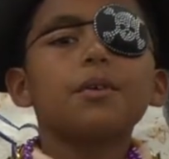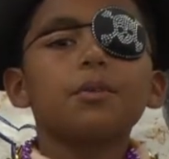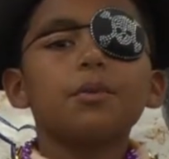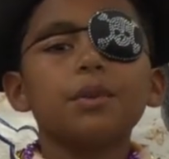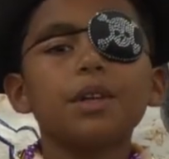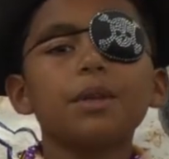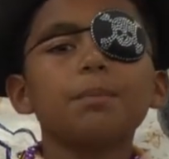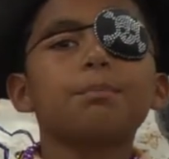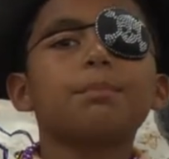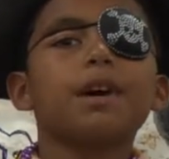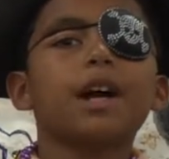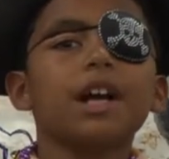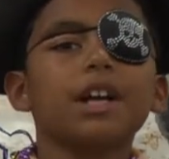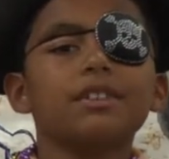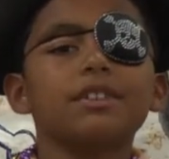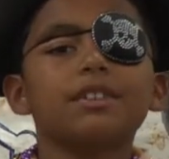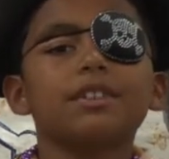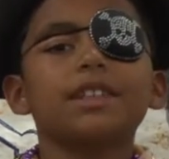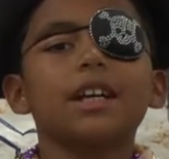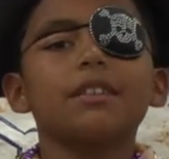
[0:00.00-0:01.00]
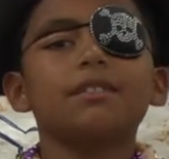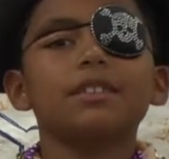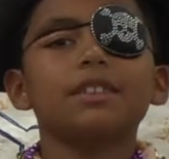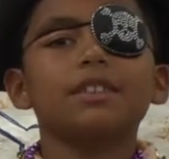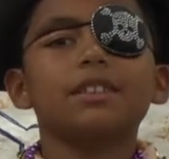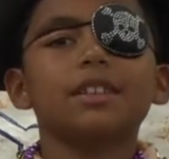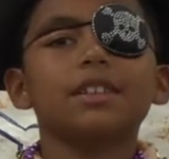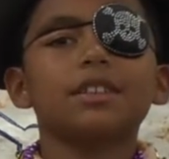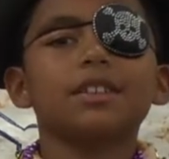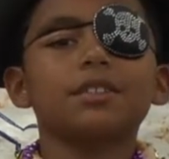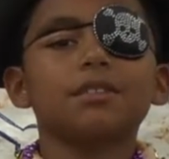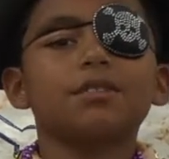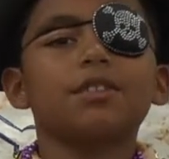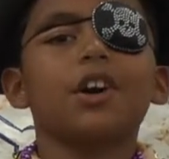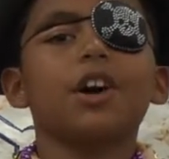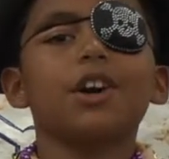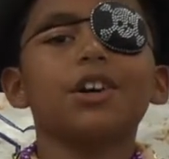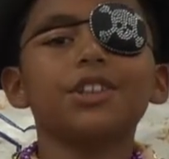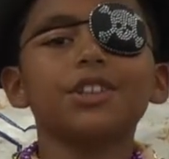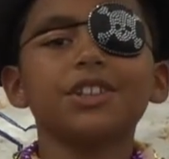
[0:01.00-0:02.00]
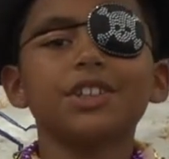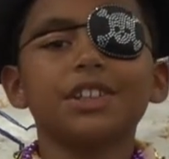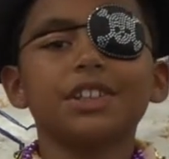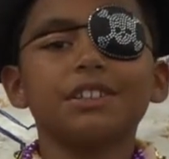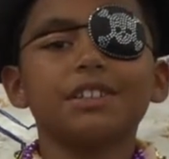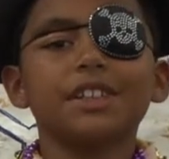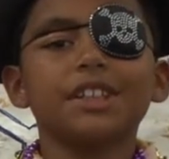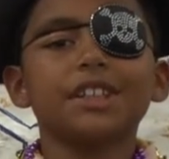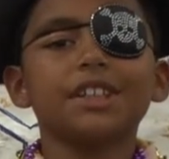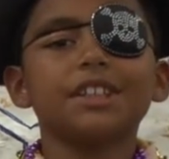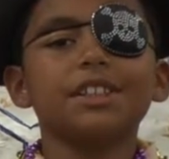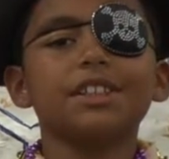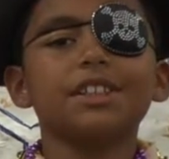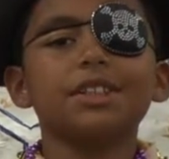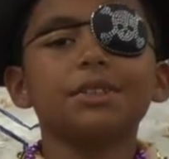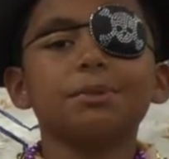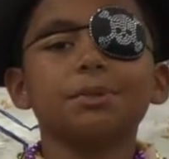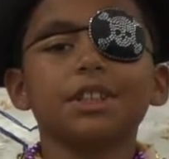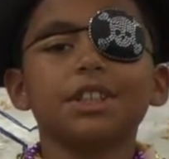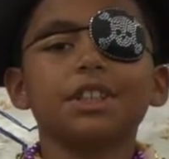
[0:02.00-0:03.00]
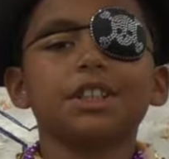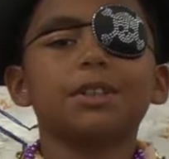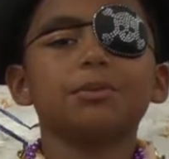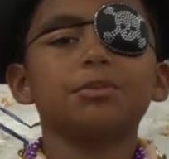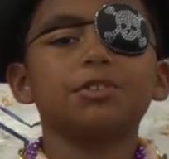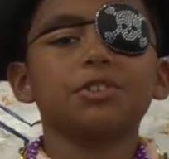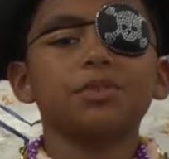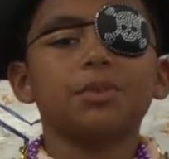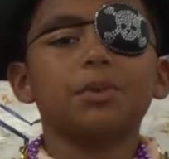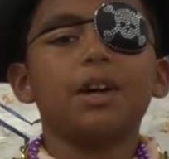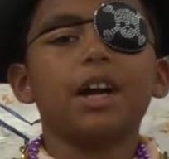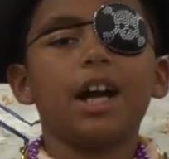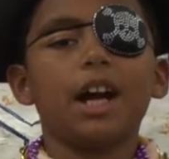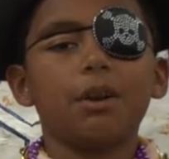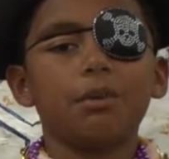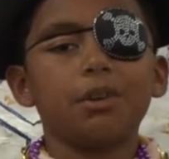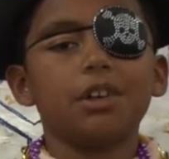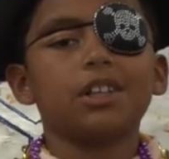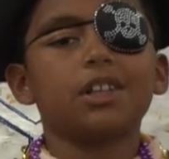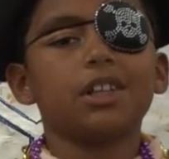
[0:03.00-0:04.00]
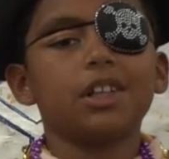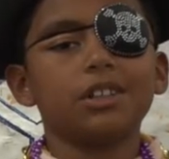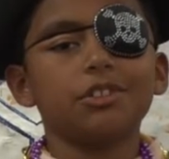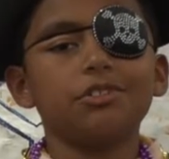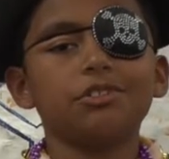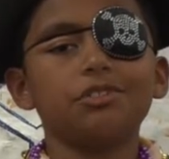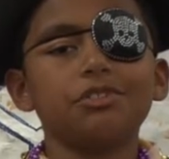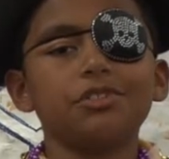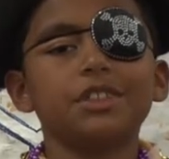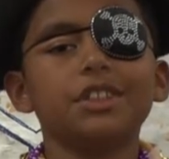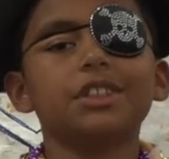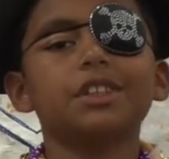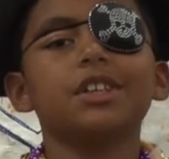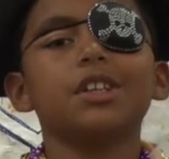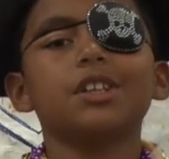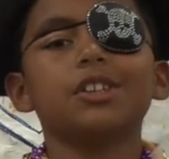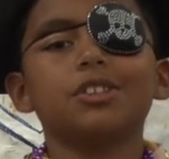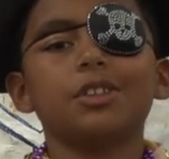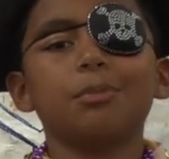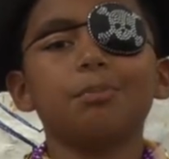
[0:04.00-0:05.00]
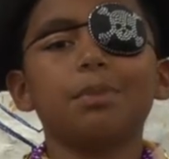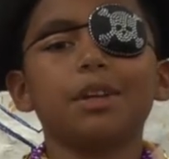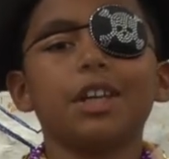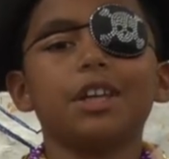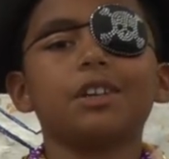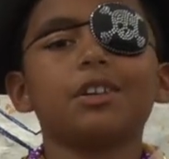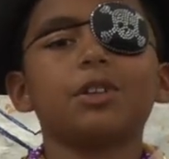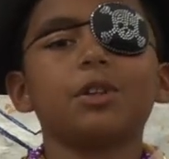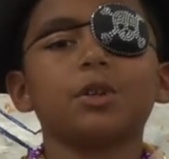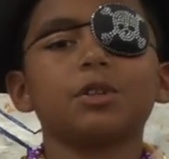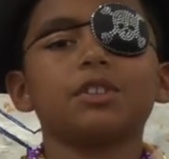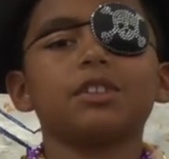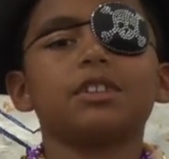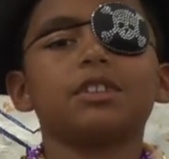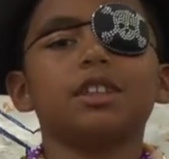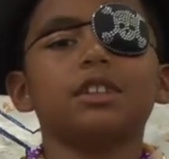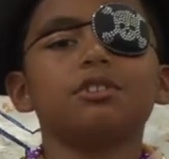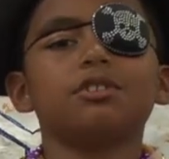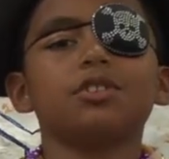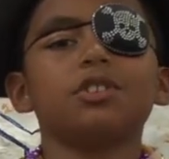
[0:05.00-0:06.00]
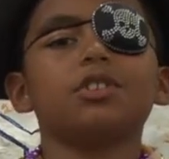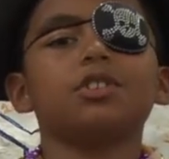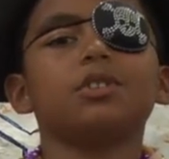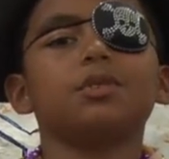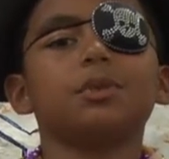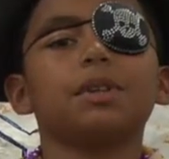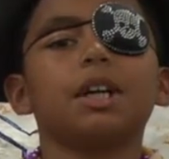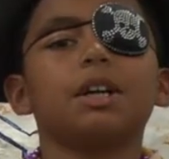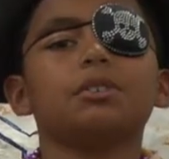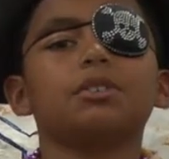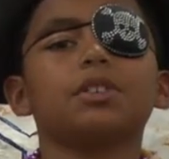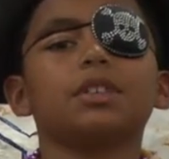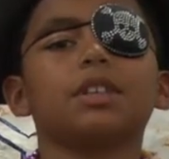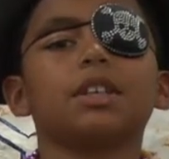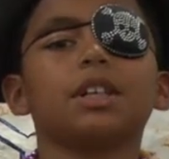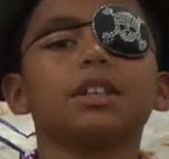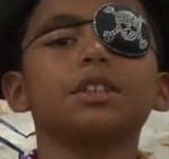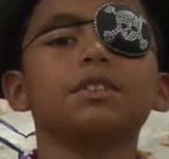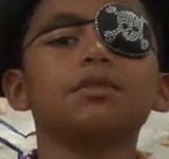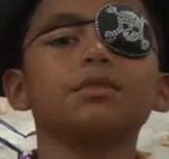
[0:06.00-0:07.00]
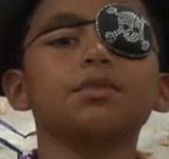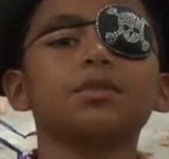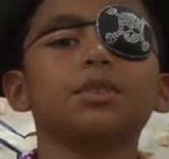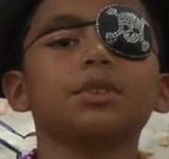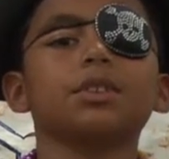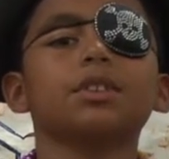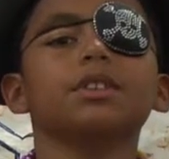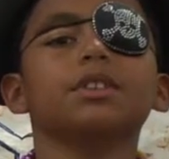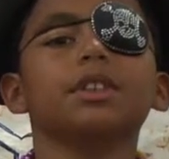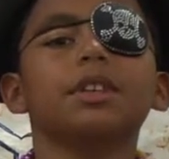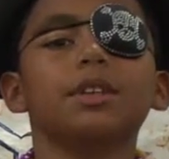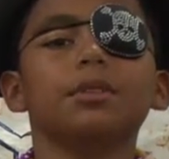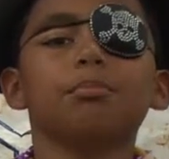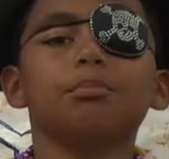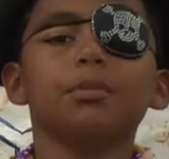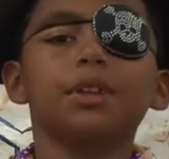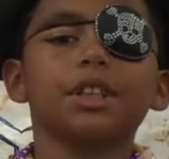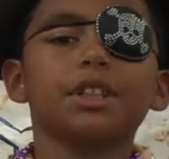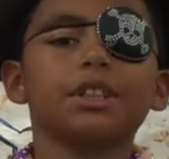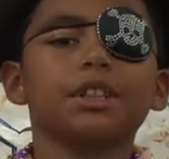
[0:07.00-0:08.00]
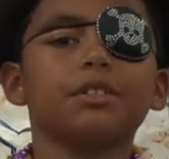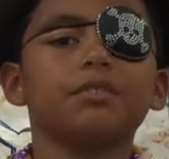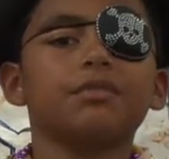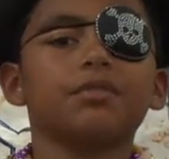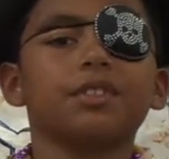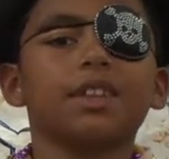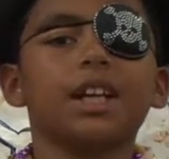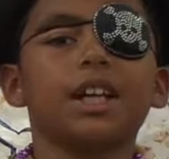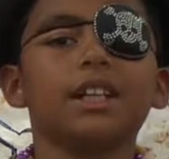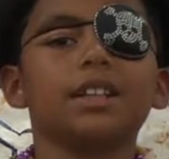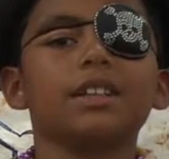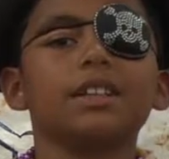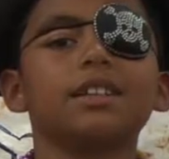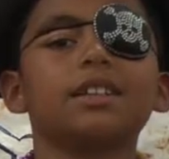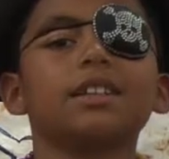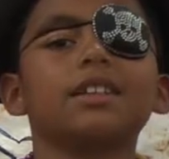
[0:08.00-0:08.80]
We pirates have a sense of honor and dignity when it comes to our country, so pay close attention to how to care for the American flag.